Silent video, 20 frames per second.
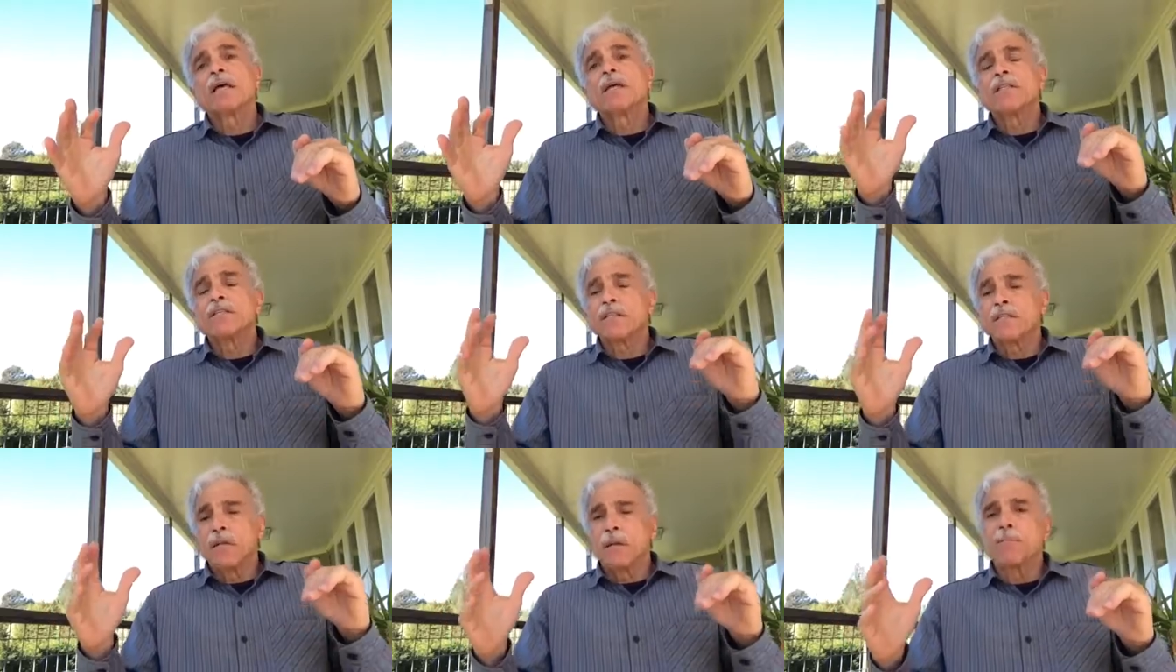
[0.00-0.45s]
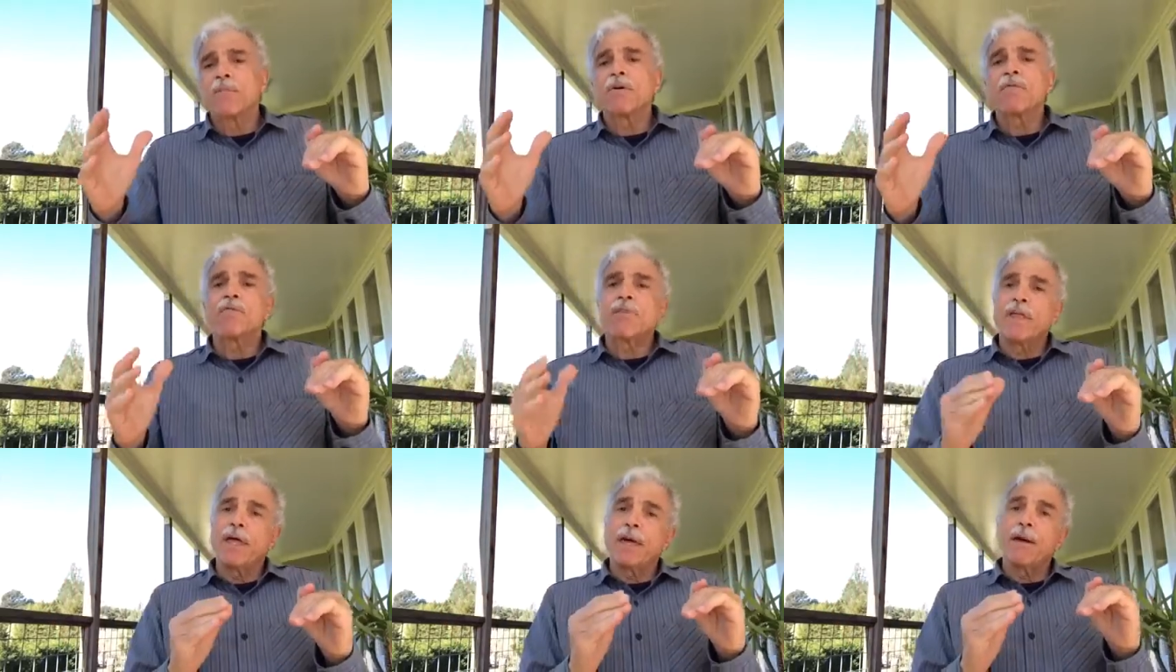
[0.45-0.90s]
Some
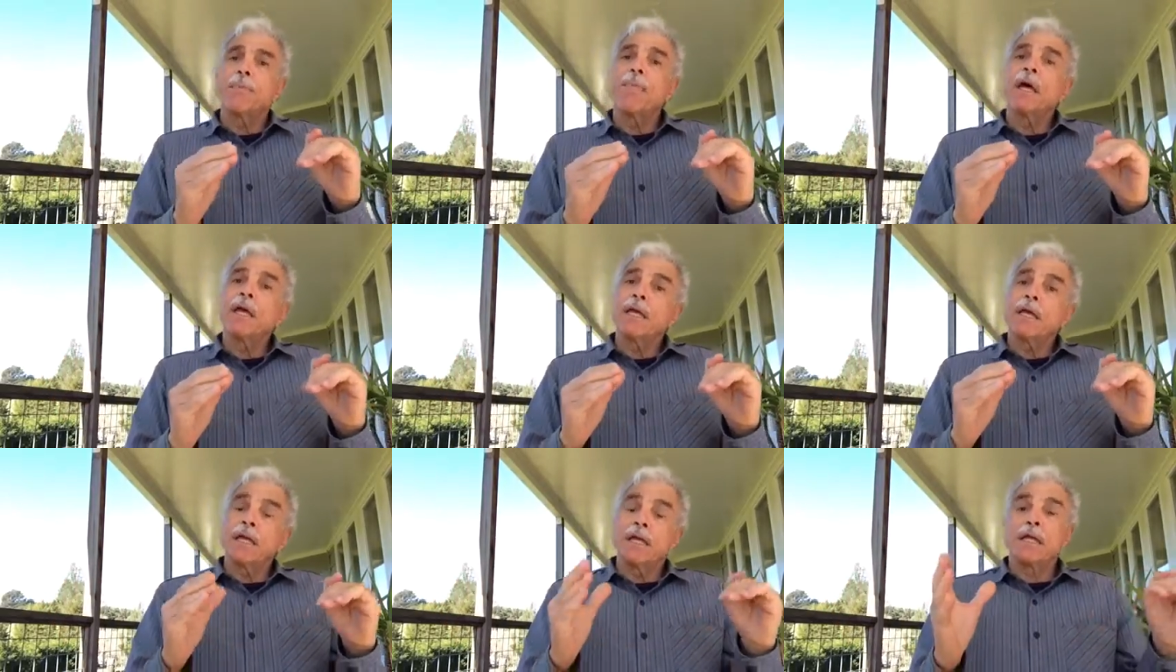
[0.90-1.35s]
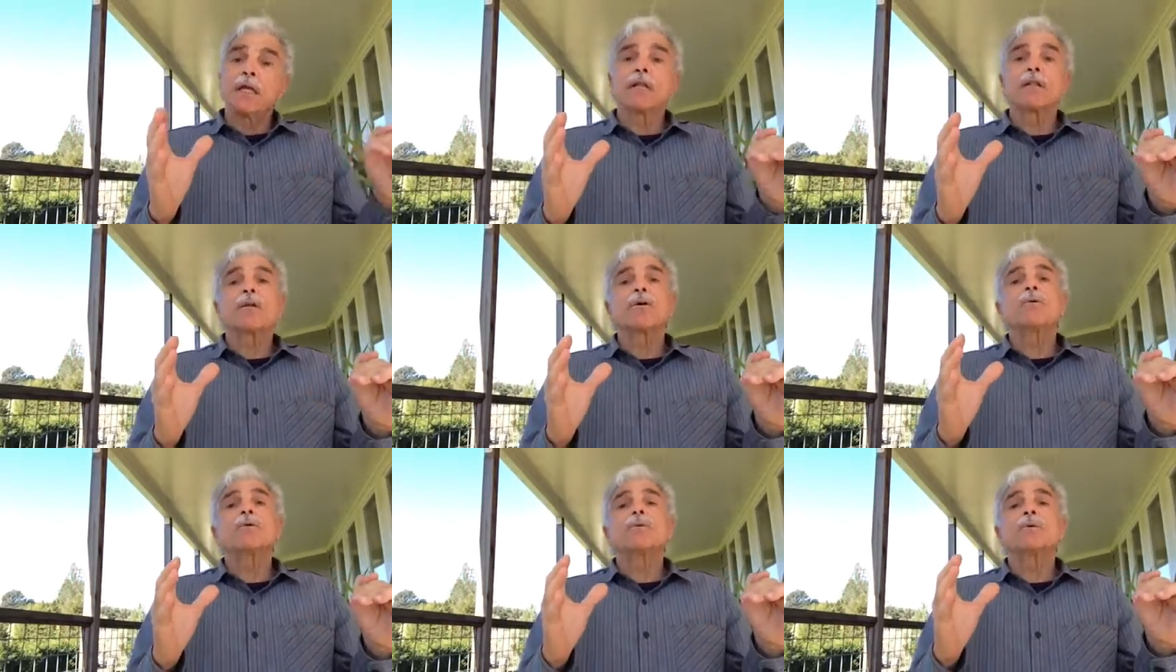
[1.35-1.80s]
of them
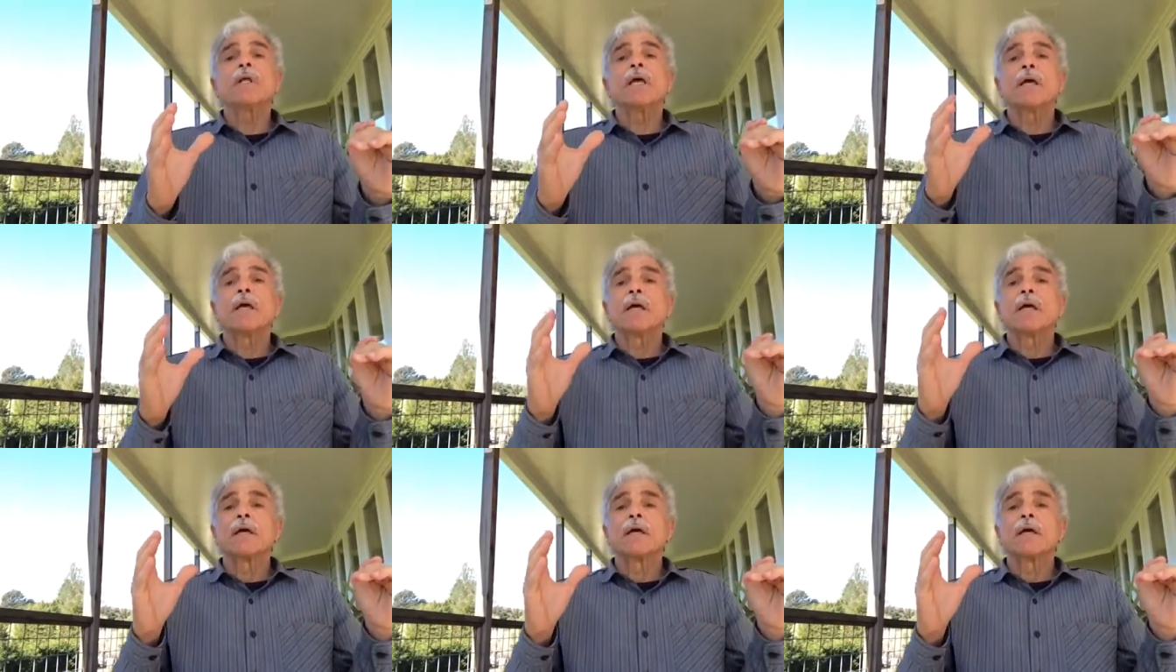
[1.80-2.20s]
include